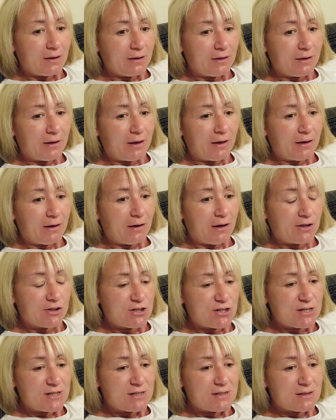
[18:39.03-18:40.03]
yeah, I
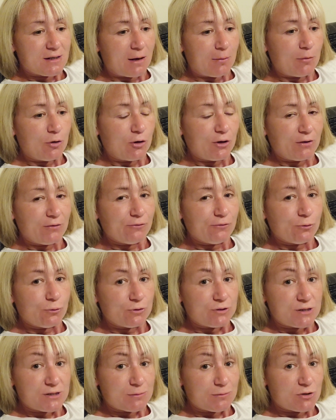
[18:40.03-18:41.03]
just, I'm looking
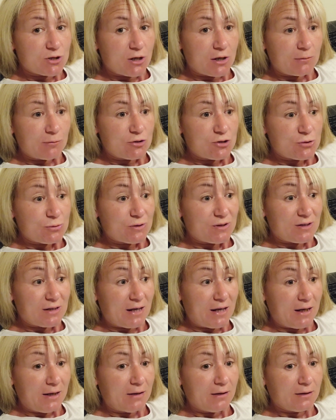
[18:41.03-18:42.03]
forward to some time just with
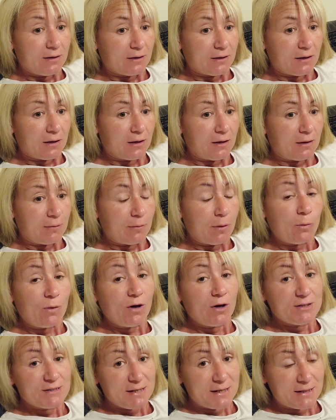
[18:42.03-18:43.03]
Lee. Um, we
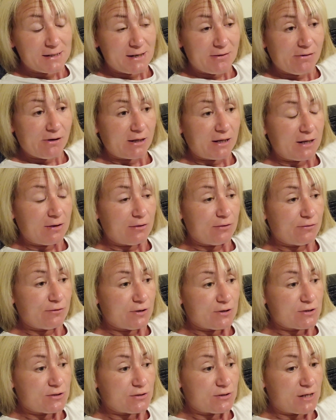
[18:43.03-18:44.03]
are seeing Daryl and Keith the
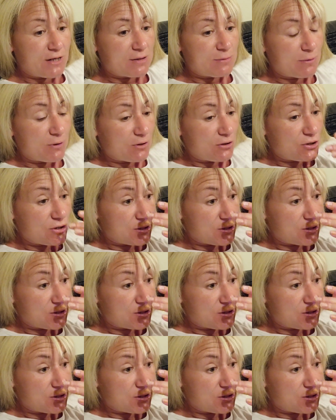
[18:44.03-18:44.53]
first two days, but